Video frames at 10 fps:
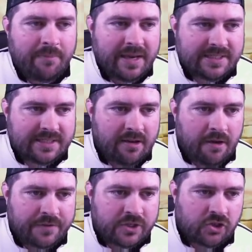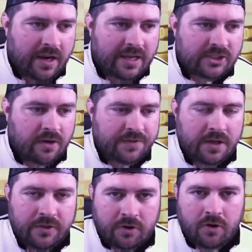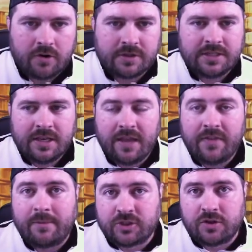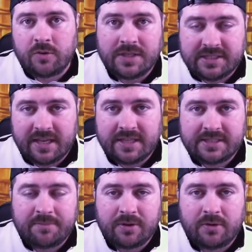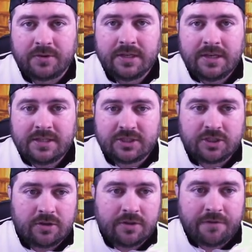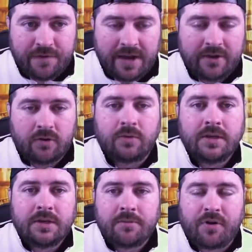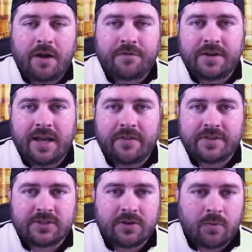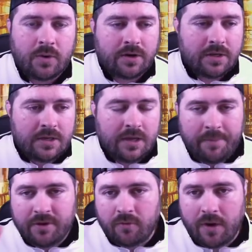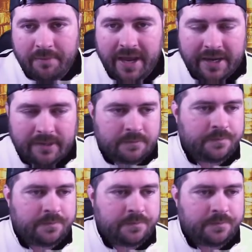basically off the trash and off the other cards, and then I'm gonna show you what sets to build to show you the final profit and how this is gonna work. I'll be right back.